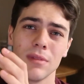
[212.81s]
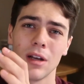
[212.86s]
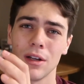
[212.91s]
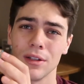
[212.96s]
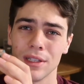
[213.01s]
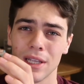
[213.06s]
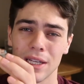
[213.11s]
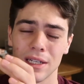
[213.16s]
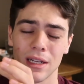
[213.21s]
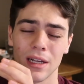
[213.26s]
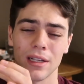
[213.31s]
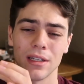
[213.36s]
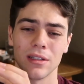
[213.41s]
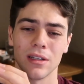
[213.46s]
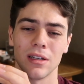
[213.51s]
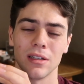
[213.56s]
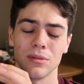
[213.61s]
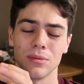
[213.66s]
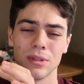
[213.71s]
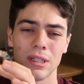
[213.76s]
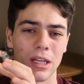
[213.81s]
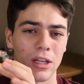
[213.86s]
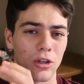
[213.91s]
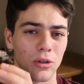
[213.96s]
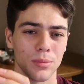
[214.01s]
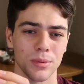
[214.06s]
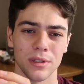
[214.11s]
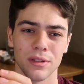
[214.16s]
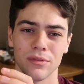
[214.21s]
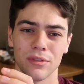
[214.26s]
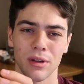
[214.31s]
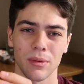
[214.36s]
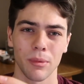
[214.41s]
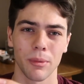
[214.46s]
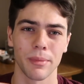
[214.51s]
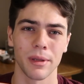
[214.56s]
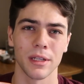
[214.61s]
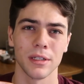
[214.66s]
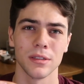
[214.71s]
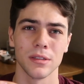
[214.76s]
on that icon when they open the
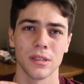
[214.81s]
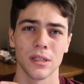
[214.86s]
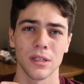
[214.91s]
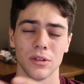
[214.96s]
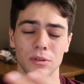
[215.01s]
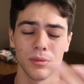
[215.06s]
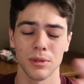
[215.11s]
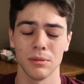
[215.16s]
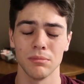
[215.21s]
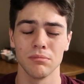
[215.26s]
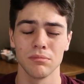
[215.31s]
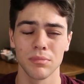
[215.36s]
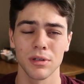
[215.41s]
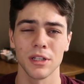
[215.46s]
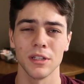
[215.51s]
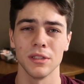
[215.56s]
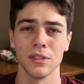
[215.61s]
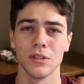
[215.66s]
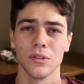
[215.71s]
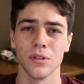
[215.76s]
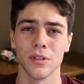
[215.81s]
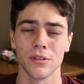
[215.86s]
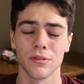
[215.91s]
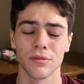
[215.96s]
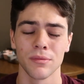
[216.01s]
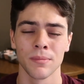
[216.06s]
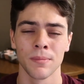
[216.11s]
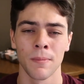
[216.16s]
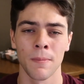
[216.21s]
Figma page. It would be pretty intuitive.